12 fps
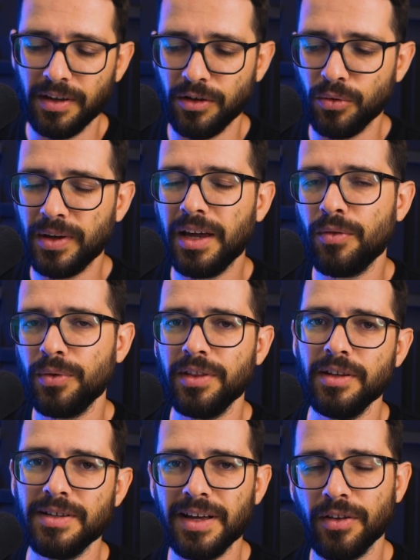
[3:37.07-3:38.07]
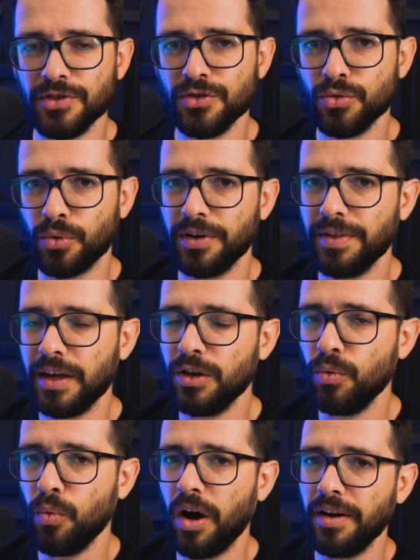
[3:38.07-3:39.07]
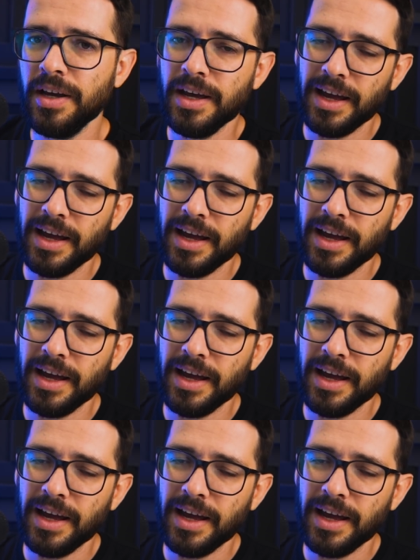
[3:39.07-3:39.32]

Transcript: you can't really tell the story that you want.